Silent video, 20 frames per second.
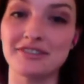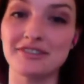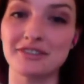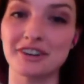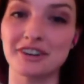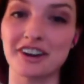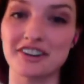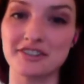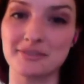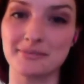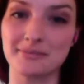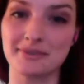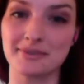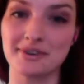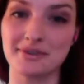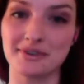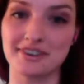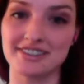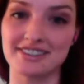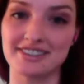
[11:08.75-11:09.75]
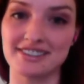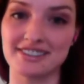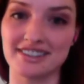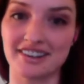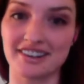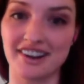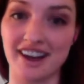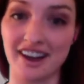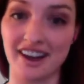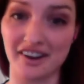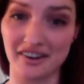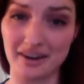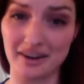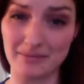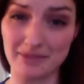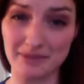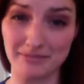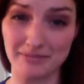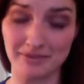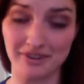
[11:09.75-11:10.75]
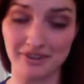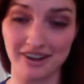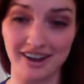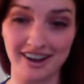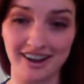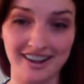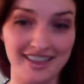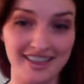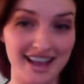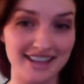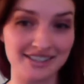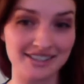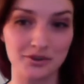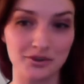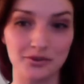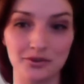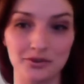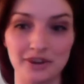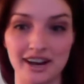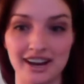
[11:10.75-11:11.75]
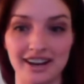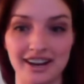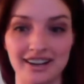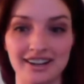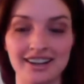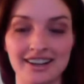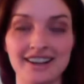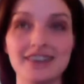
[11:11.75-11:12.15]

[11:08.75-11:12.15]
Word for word: for entrepreneurs is they're hiring people on, and that's a great,